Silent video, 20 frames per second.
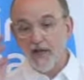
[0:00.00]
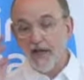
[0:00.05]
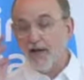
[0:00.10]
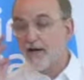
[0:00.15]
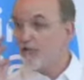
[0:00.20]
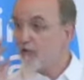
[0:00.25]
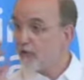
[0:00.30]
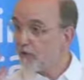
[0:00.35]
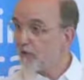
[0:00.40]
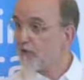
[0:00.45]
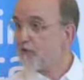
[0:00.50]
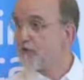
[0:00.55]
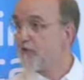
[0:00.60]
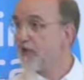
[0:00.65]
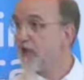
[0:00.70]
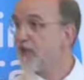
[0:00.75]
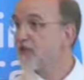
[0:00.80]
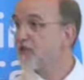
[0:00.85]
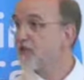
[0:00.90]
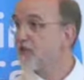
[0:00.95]
And if you look at
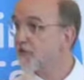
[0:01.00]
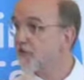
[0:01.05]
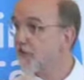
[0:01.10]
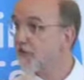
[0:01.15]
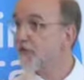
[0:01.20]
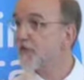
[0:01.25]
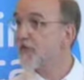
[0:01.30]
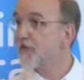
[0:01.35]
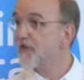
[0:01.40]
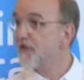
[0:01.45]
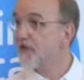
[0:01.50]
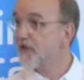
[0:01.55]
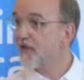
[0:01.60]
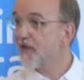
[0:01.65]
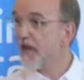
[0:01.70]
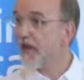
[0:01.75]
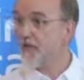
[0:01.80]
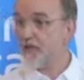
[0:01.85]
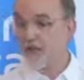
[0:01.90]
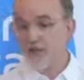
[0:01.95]
their stories, their
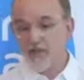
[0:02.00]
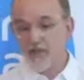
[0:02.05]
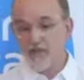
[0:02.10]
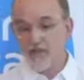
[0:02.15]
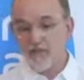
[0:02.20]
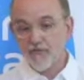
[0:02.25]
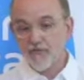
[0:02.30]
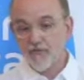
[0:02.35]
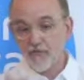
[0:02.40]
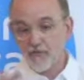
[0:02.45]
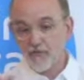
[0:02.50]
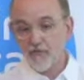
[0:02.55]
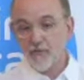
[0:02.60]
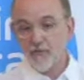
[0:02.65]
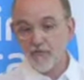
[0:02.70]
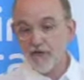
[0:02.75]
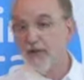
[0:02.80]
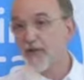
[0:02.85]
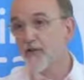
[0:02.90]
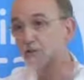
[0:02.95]
narratives, you'll
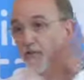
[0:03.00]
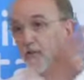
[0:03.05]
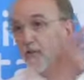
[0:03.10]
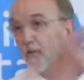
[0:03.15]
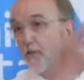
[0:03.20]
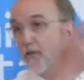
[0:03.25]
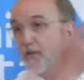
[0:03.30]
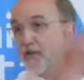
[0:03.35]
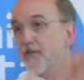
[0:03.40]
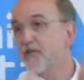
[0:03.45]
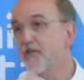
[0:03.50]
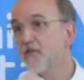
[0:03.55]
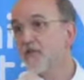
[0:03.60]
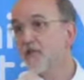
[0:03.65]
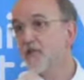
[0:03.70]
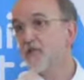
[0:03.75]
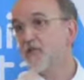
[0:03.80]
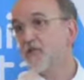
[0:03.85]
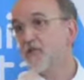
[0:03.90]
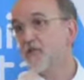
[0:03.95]
find there's always
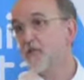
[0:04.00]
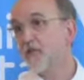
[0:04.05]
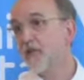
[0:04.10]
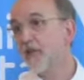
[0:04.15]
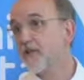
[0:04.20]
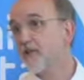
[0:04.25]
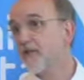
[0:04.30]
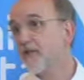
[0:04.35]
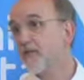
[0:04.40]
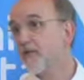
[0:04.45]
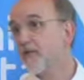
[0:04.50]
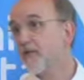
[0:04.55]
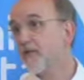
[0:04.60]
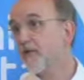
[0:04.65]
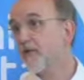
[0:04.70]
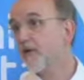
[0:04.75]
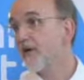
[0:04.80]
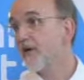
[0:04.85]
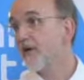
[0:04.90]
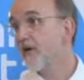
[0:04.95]
consistently sort of
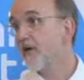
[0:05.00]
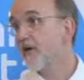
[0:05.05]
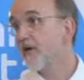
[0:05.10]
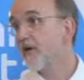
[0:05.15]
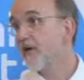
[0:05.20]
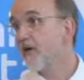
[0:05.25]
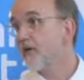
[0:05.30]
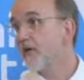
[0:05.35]
three